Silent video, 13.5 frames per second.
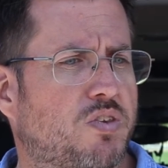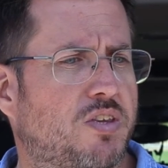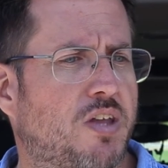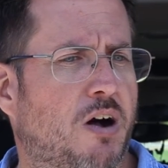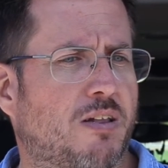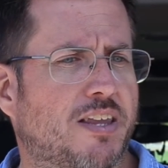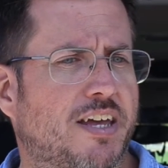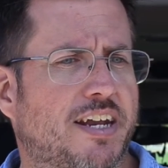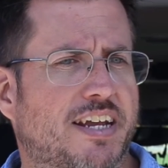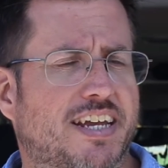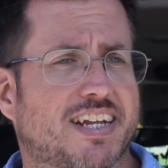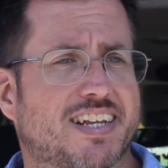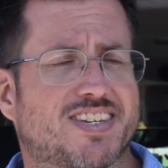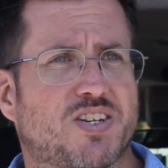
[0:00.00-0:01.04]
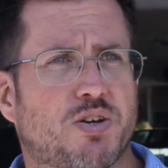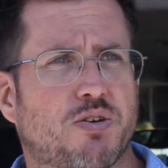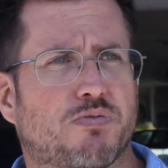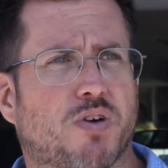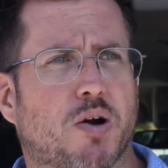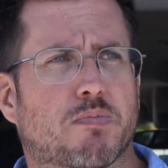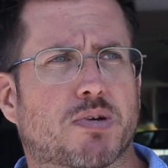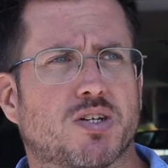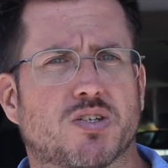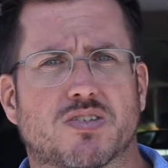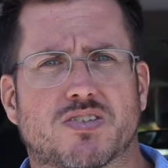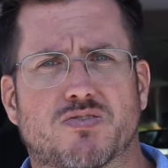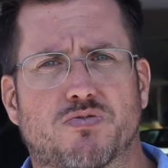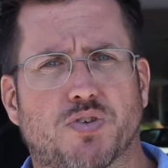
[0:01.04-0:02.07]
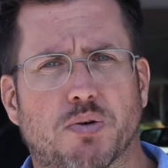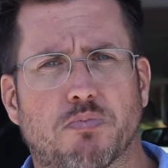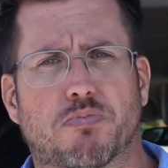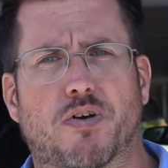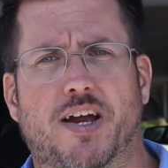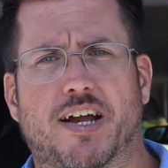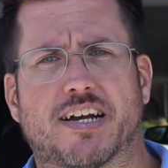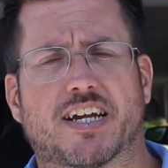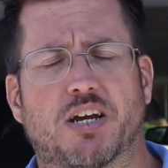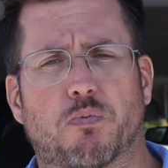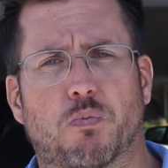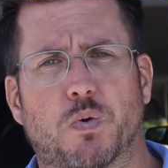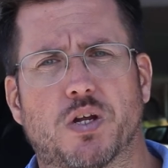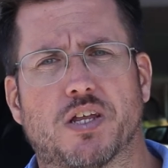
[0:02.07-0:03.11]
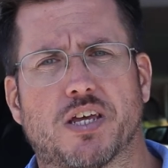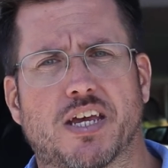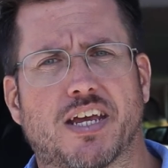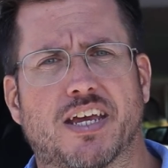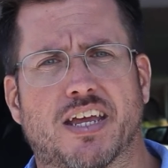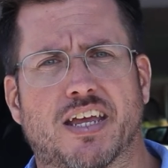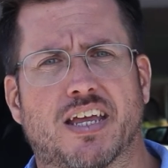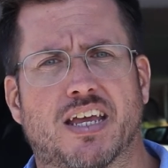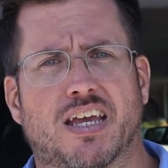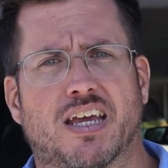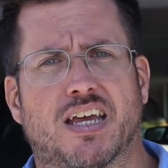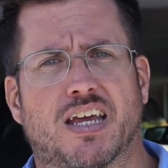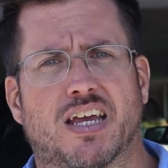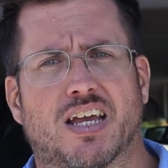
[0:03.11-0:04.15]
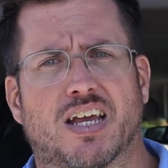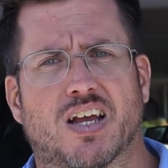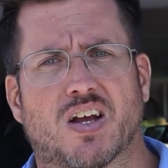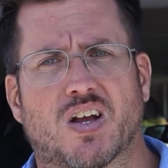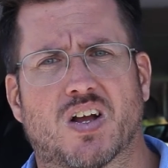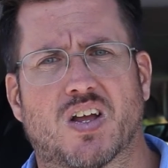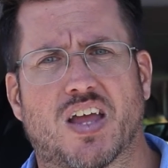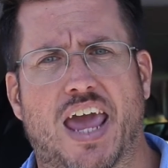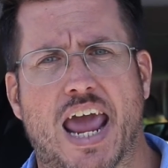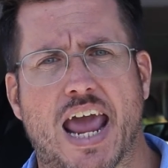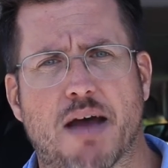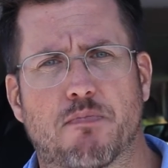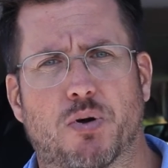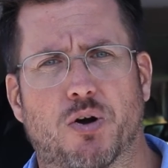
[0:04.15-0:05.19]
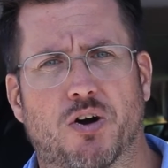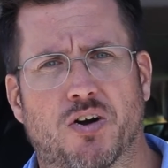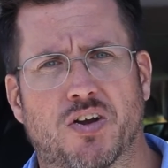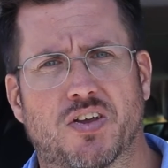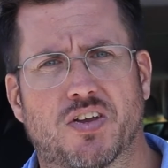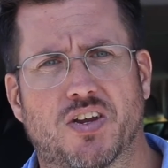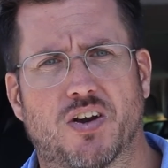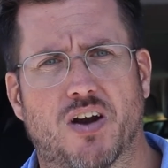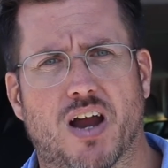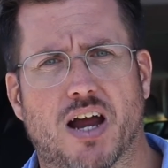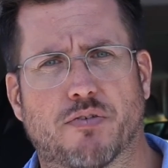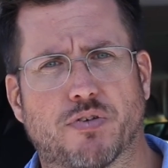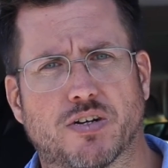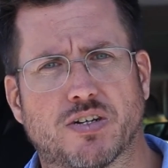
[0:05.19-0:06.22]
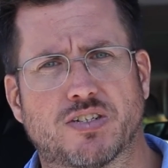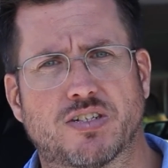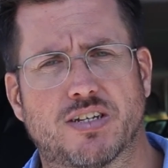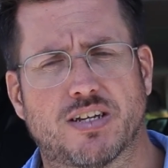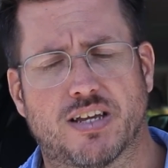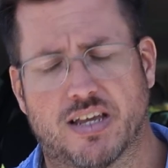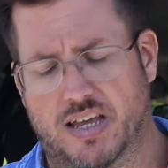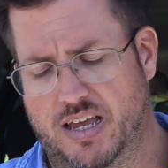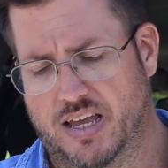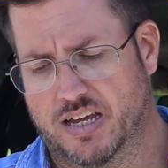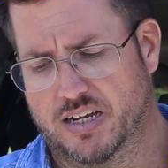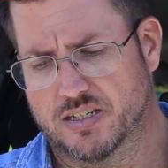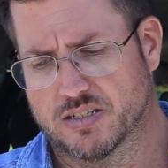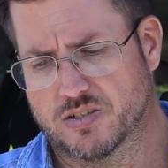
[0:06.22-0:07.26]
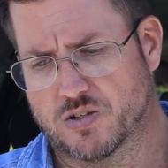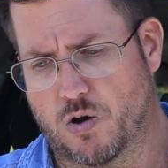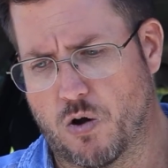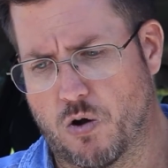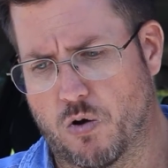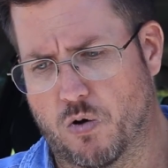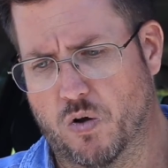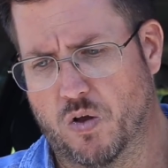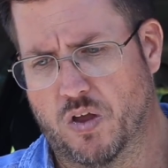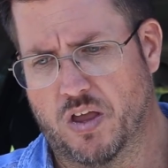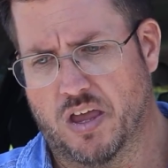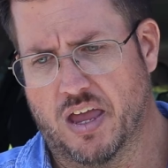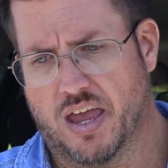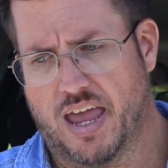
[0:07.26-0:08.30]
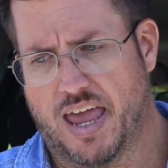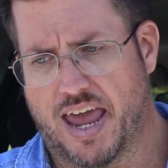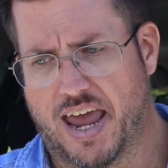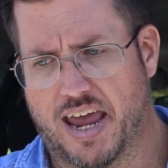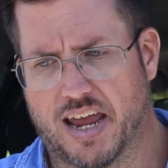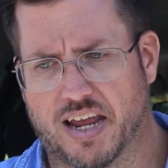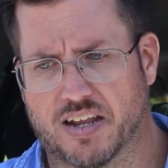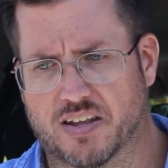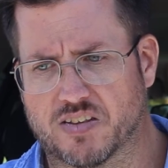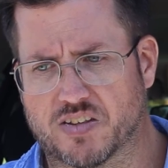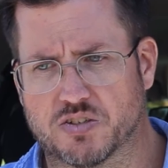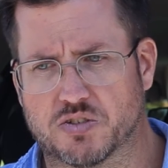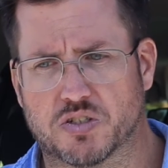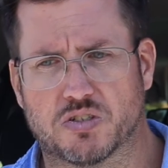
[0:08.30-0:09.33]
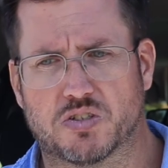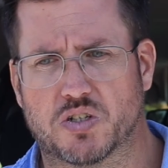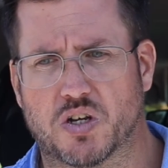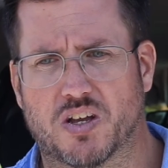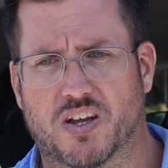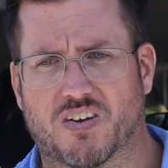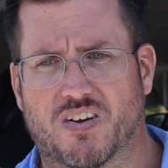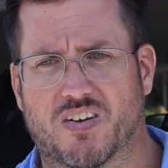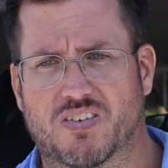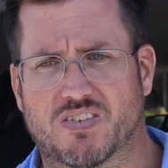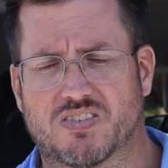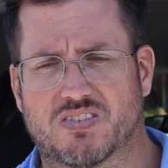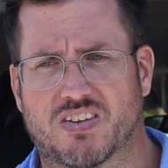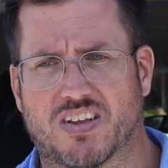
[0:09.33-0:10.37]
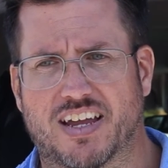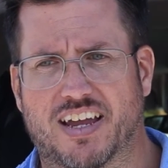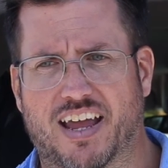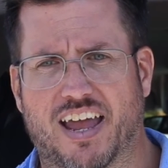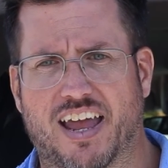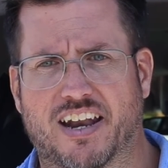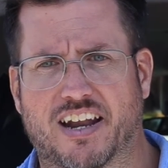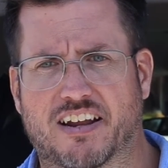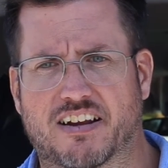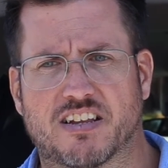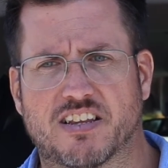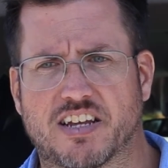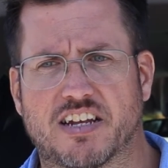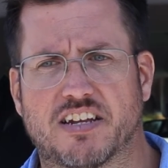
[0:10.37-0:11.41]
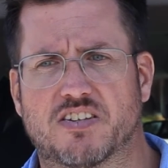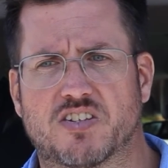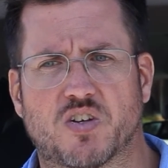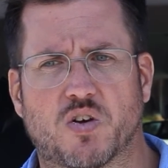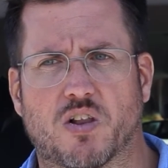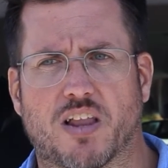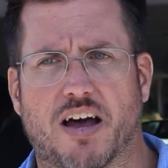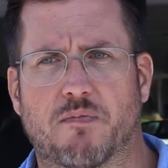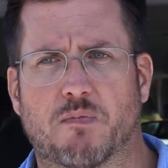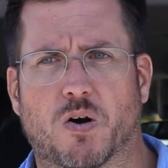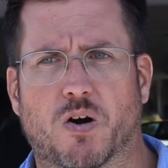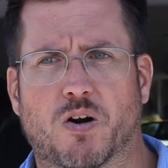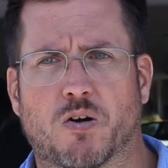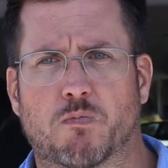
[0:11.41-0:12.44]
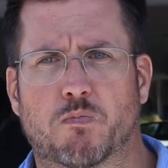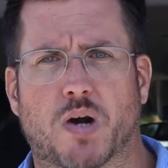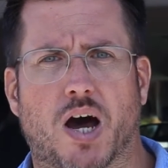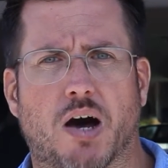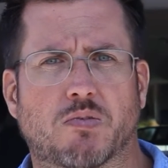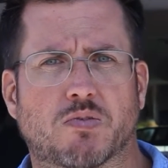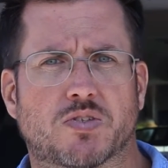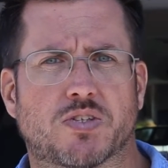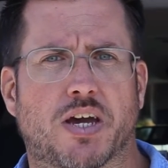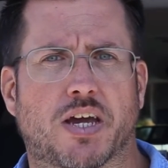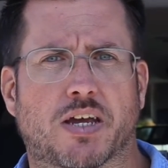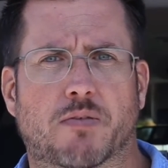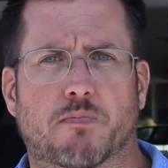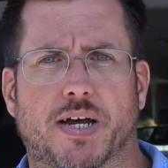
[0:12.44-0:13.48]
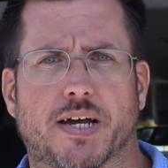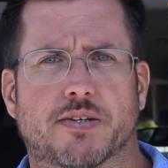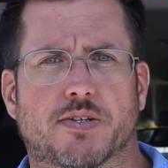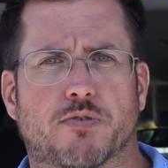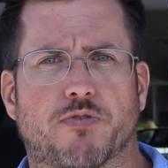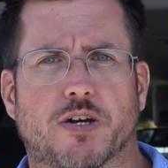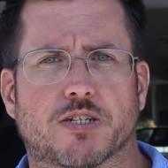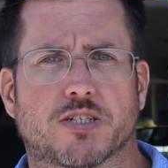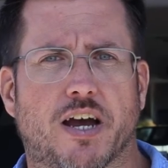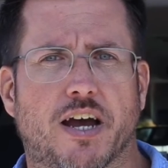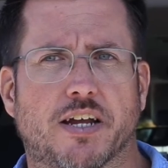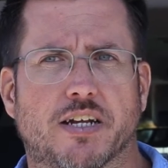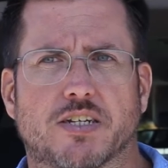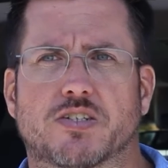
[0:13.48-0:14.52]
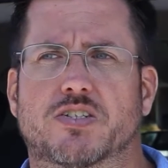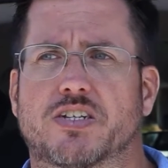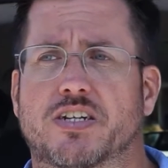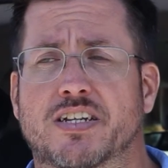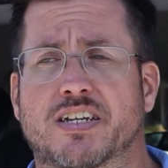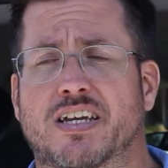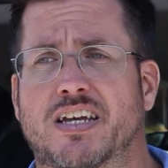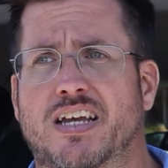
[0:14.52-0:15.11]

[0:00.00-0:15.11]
Don't let it get too far, because its footprint could really hamper your efforts. So, and it could lead to a lot more problems like plantar fasciitis and